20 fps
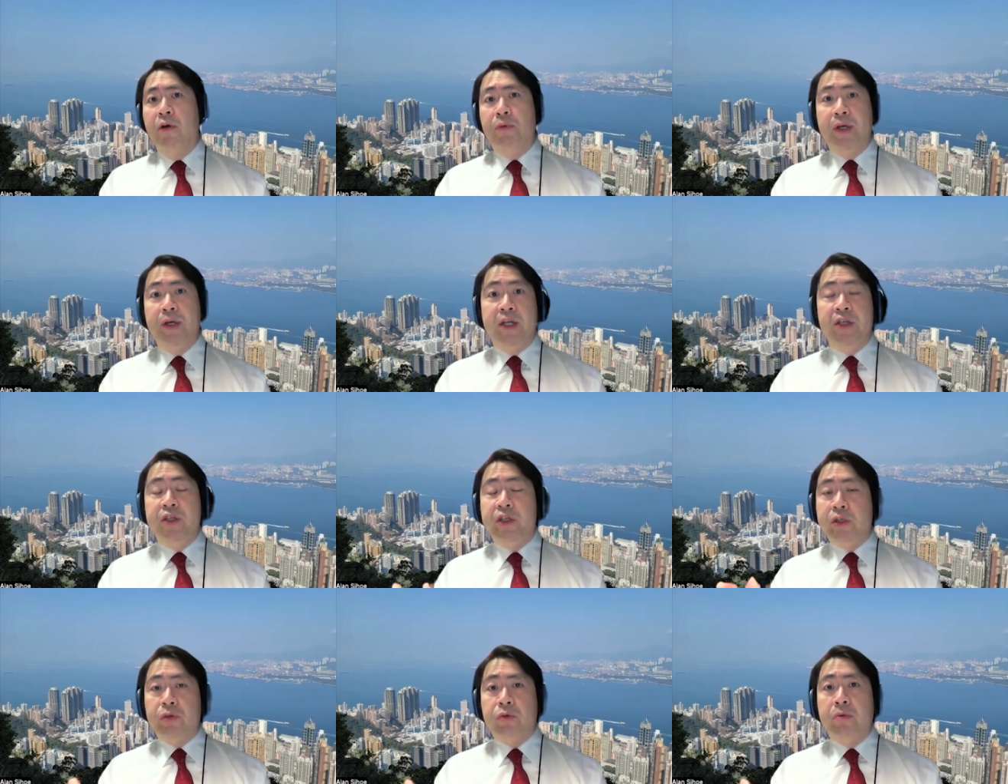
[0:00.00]
we
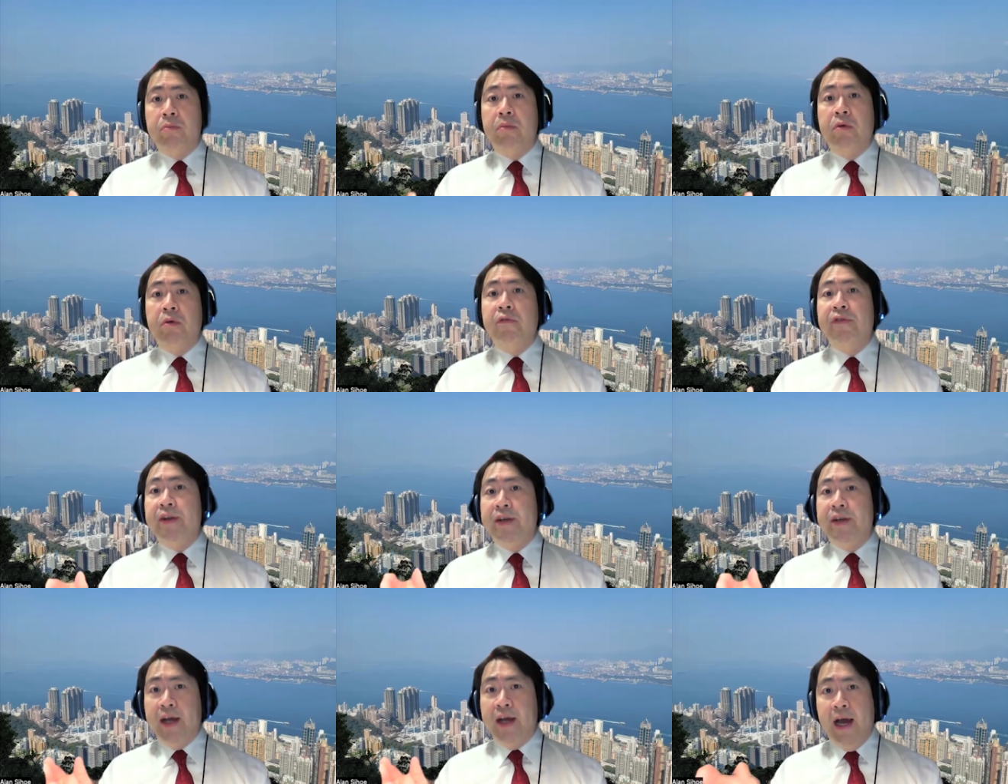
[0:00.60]
can just
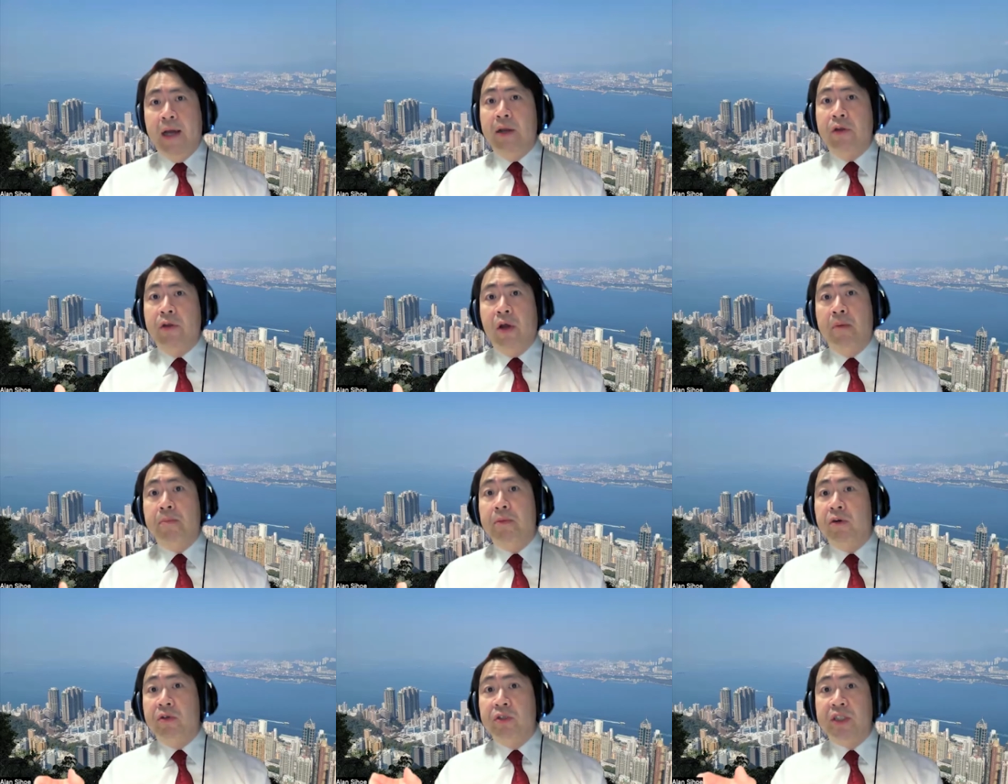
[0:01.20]
remove an
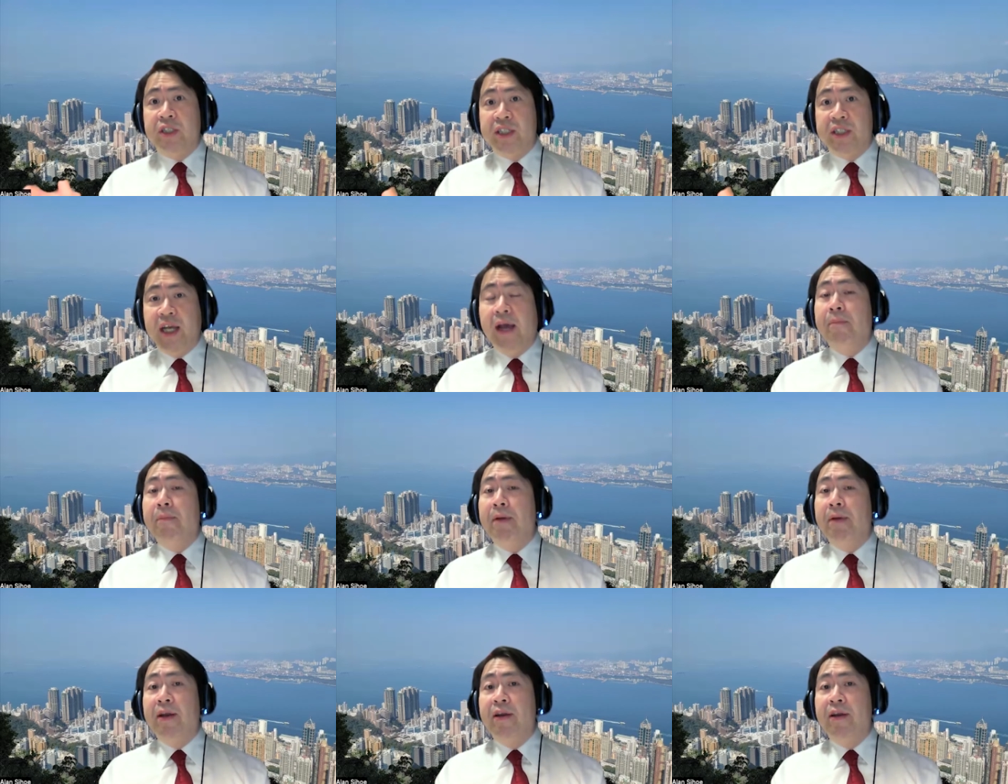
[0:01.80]
anatomical
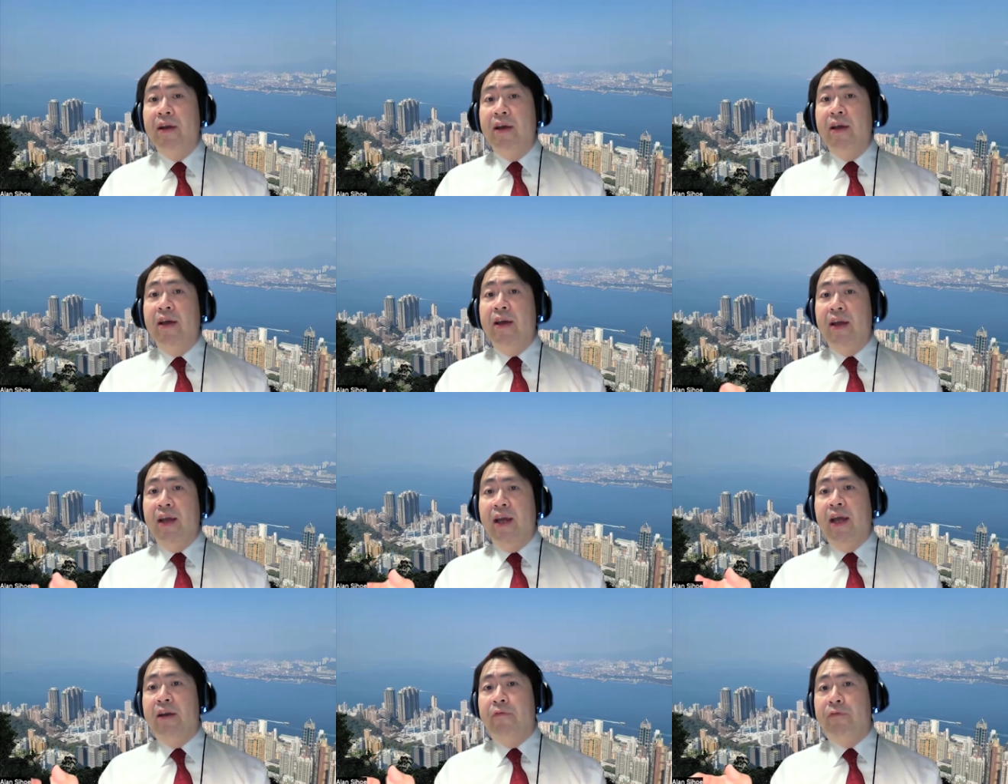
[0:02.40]
segment
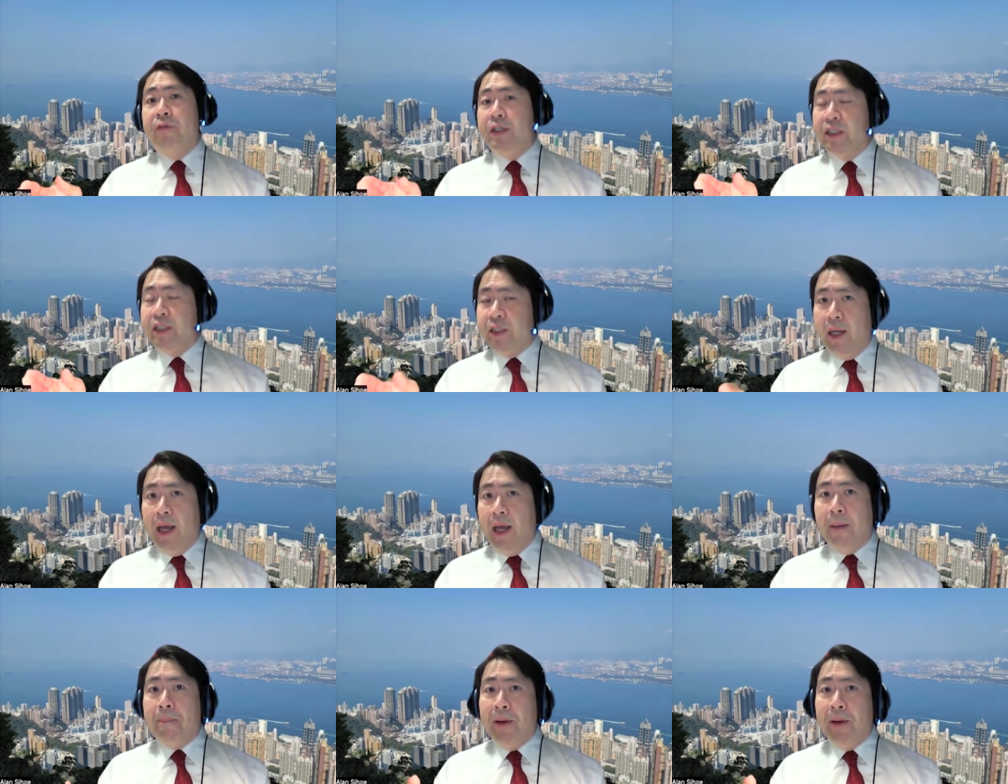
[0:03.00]
and if we
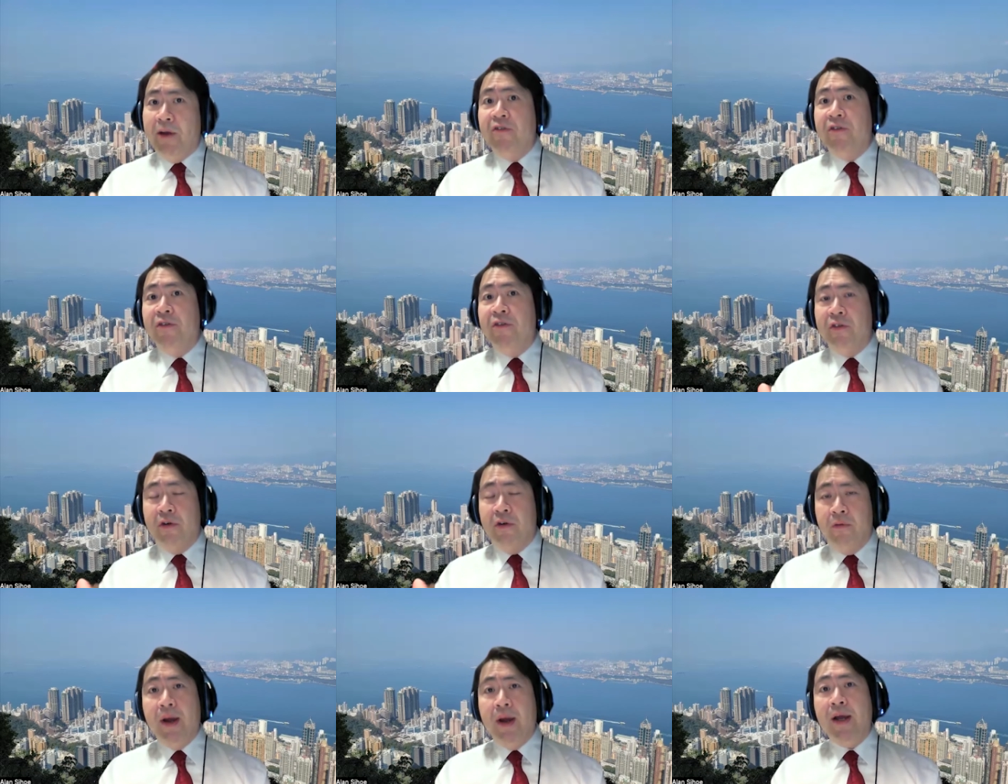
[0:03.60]
select
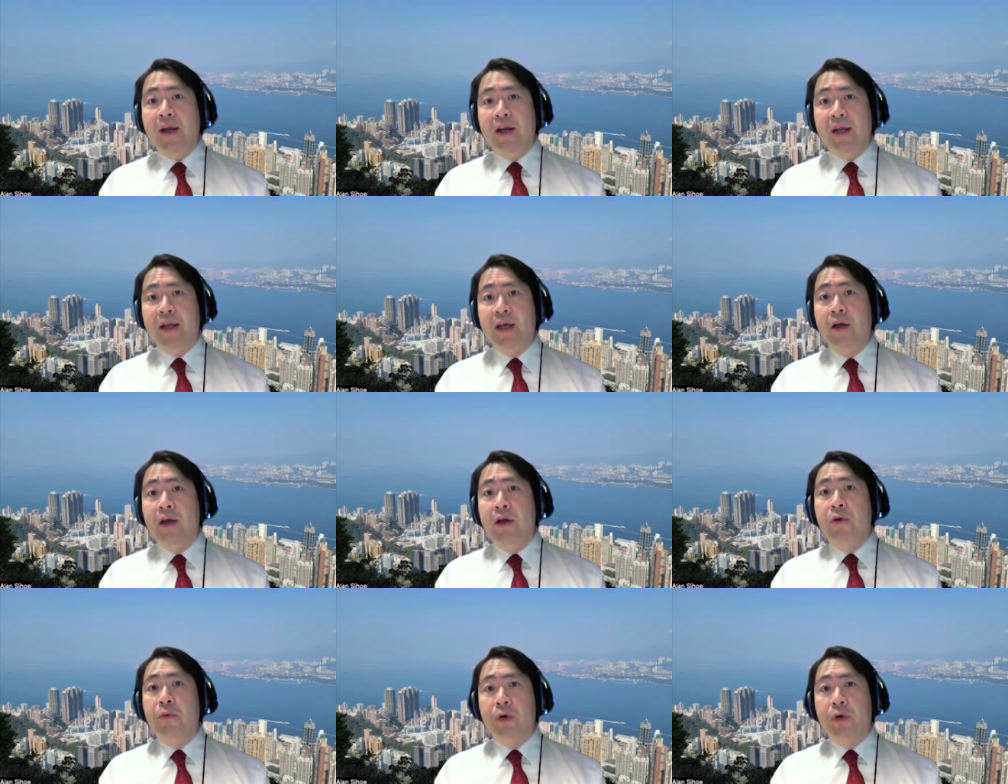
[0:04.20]
patients
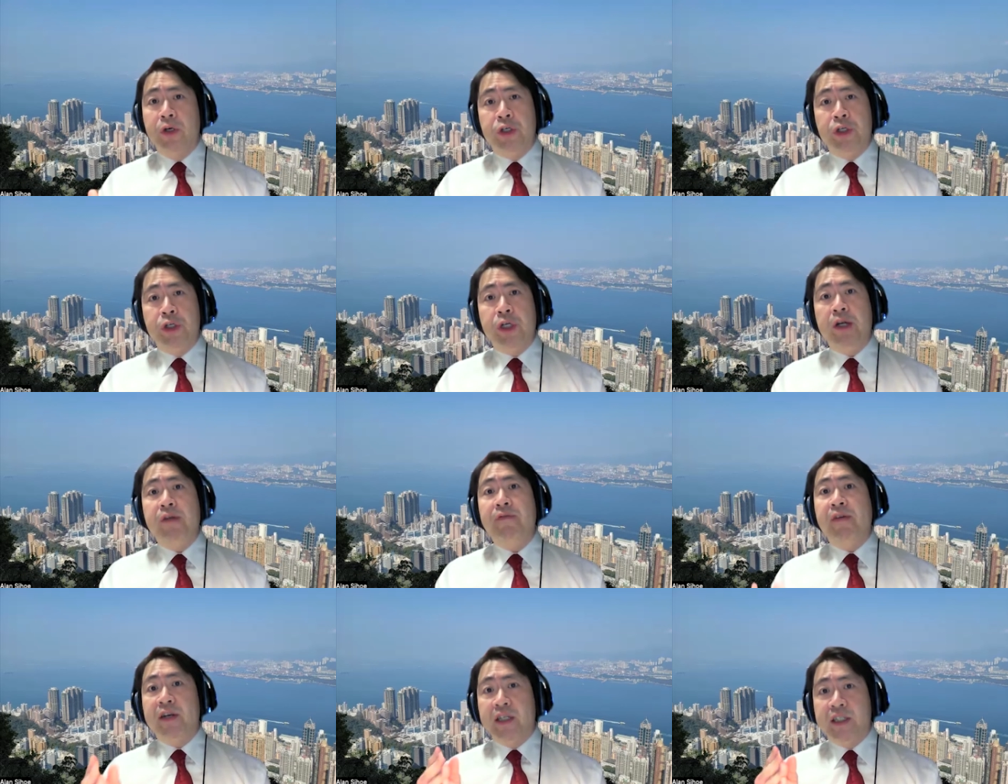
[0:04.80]
correctly, we're
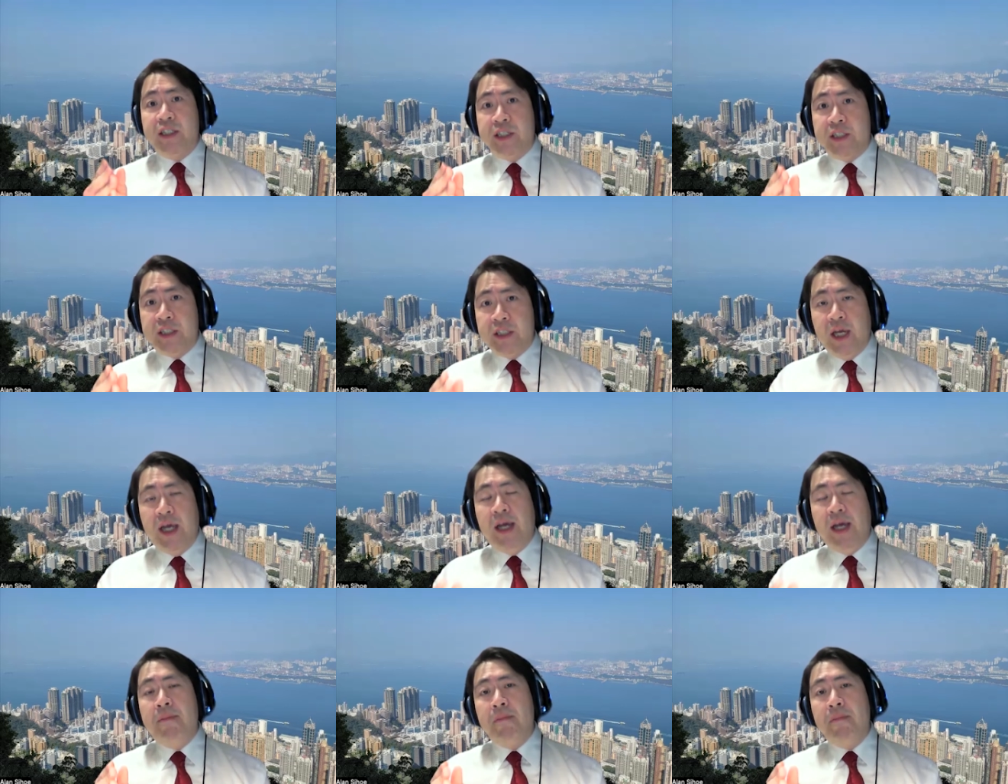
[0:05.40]
achieving the
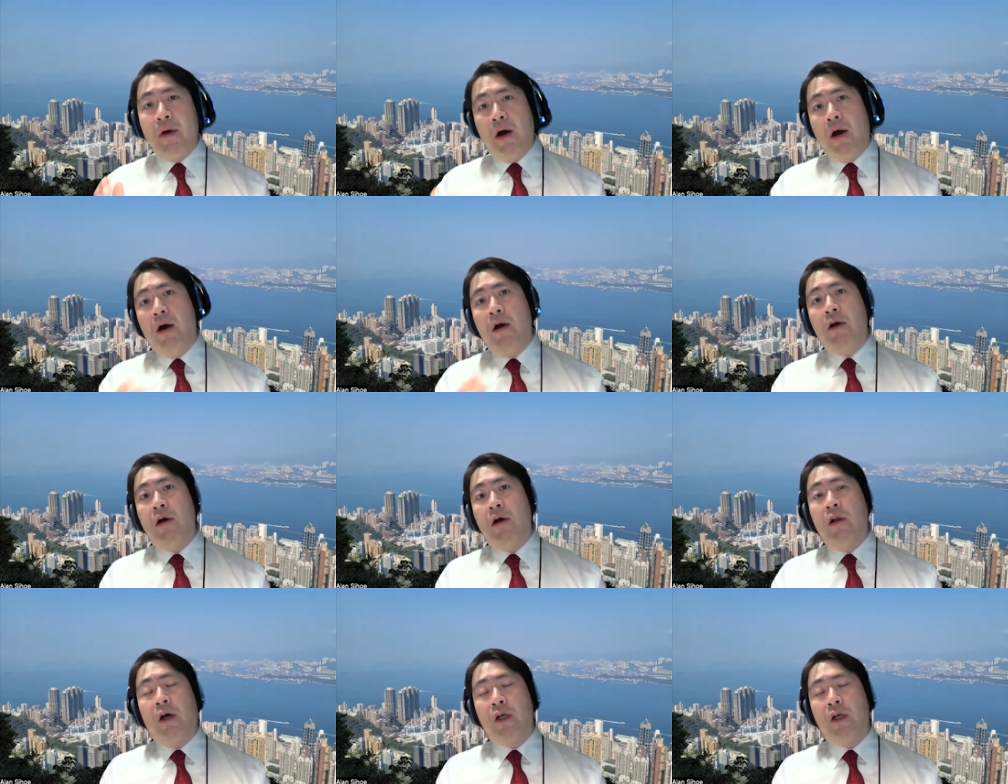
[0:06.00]
same
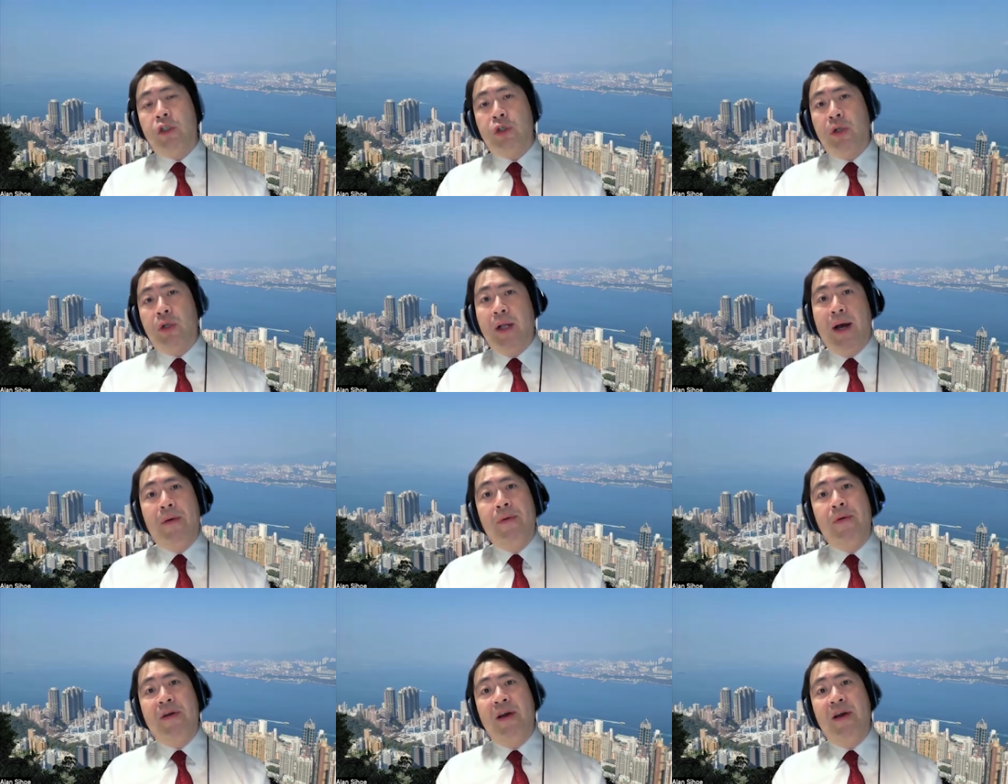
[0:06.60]
oncological
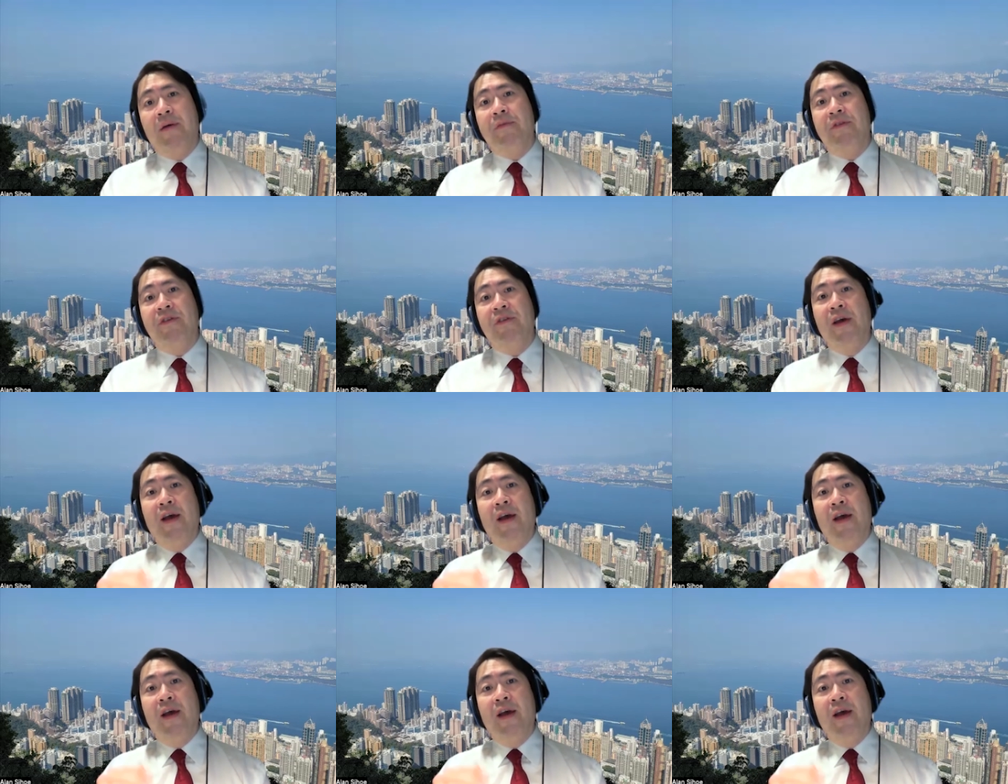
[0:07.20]
outcomes